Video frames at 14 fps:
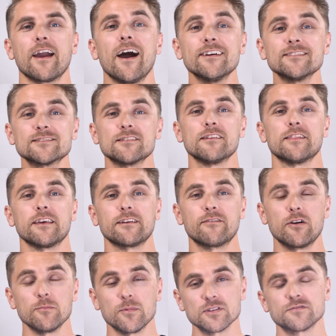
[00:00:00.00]
guys, thank you
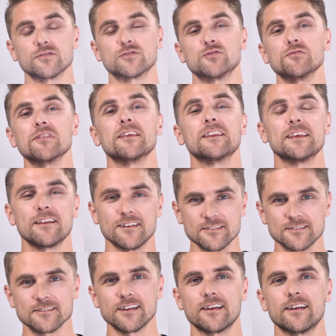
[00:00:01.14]
very much for tuning in on
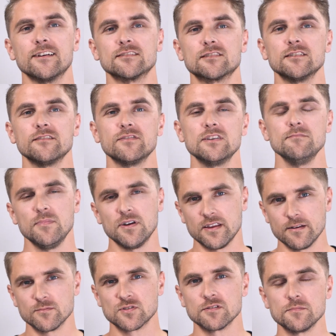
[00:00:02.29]
Slikhaar TV. My
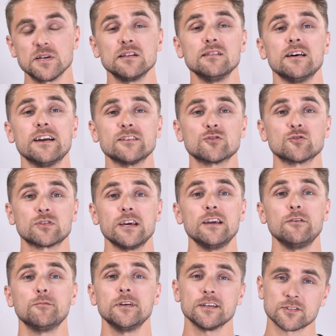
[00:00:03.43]
name is Emil and
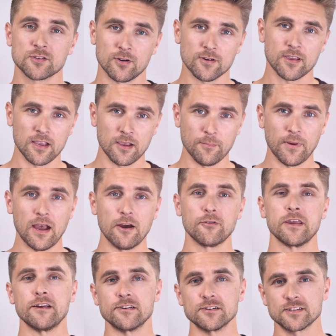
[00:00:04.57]
today we are talking
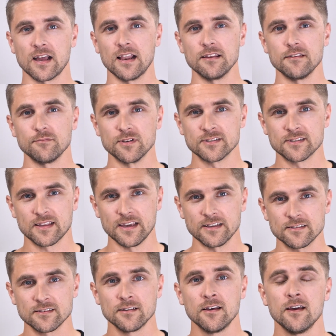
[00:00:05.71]
about hairstyling
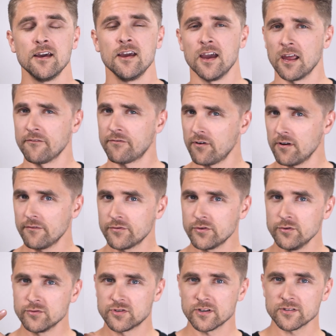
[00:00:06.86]
mistakes. And for all of
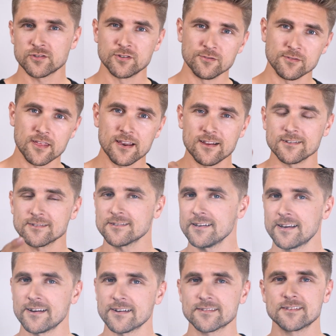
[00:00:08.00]
you who just tuned in on
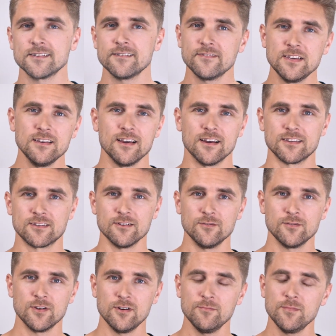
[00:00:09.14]
Slikhaar TV and
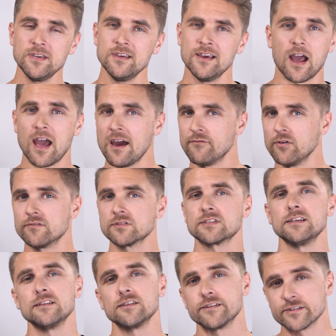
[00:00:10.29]
don't know me, I have over
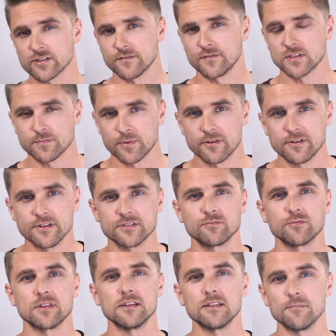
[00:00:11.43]
10 years of experience
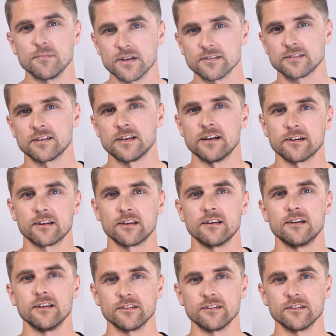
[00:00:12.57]
within the men's hair care